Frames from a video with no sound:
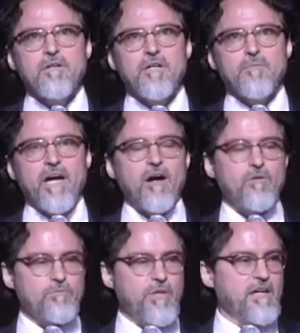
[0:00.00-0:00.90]

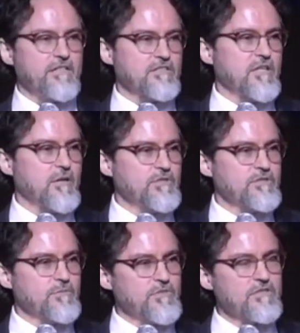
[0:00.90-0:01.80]
about
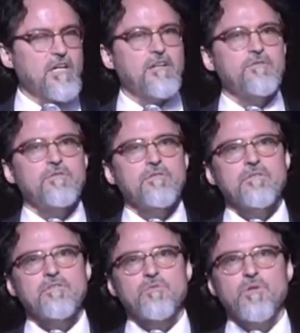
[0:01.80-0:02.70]
pan-Islamism, this kind of
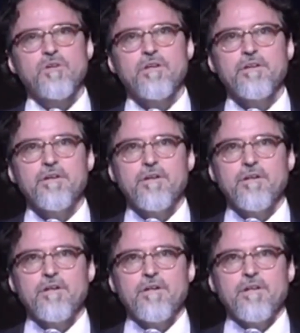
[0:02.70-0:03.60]
spirit.
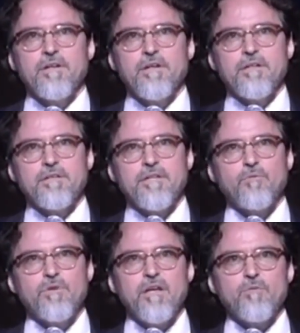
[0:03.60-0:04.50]
Yet
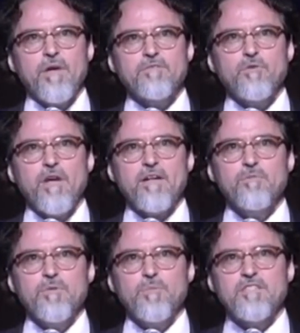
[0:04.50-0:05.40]
we have to reckon
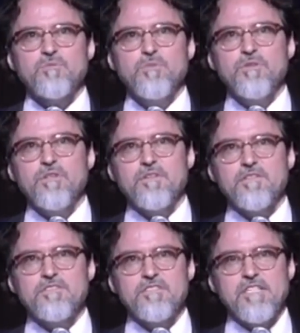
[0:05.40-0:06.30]
with the possibility that
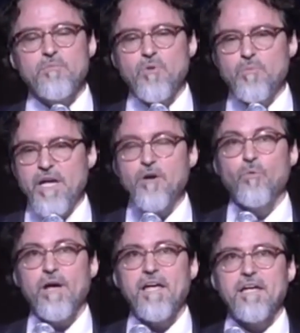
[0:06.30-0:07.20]
the sleeper may
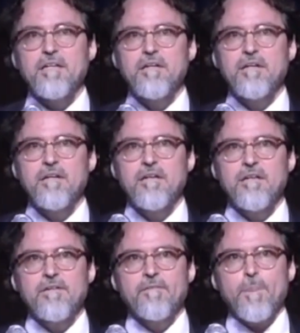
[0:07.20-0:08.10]
awake.
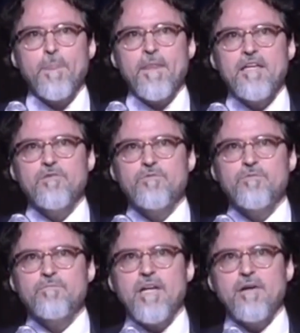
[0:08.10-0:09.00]
If
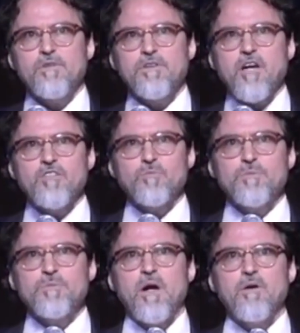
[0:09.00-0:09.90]
ever the
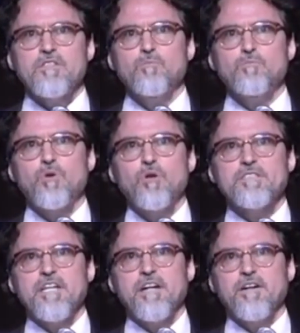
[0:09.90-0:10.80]
cosmopolitan
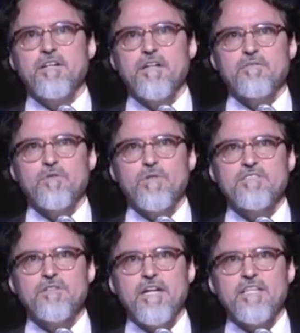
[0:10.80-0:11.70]
proletariat of a
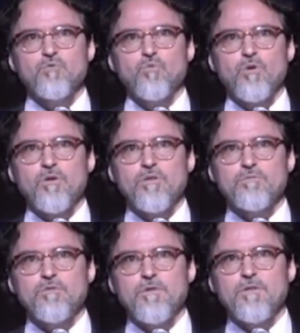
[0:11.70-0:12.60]
westernized
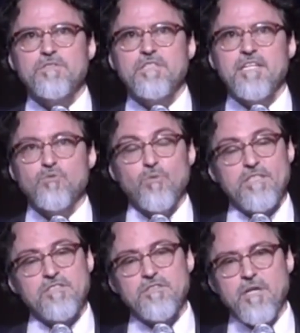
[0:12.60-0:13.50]
world revolt against
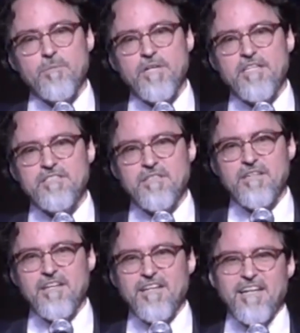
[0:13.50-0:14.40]
Western domination,
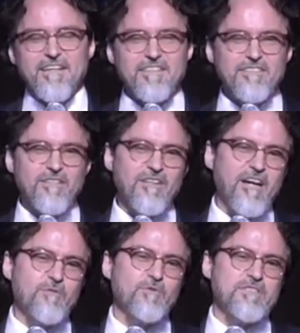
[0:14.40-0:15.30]
and this is a
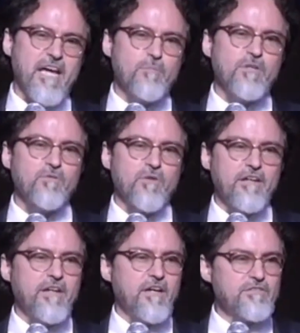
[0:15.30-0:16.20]
lot of what's happening
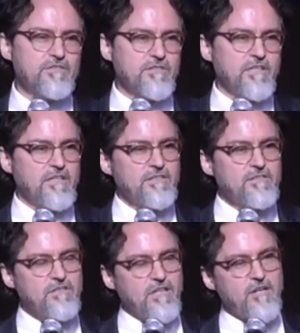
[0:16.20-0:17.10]
right now.
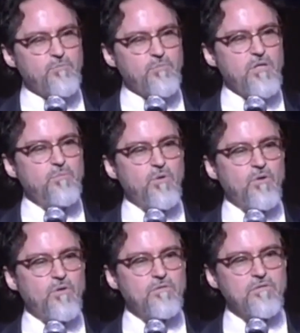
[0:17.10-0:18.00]
There's a lot of
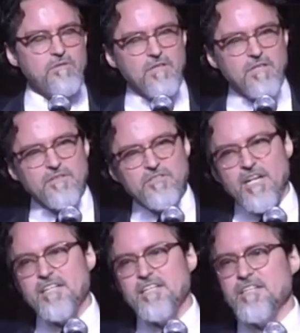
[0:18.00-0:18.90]
people, the
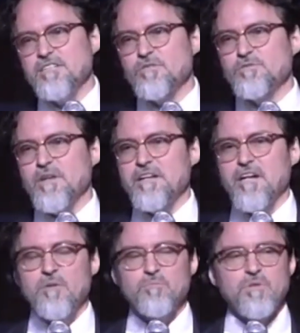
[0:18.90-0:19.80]
Chinese are fed
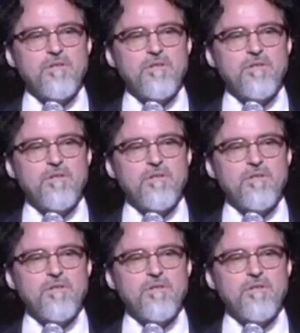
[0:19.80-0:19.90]
up,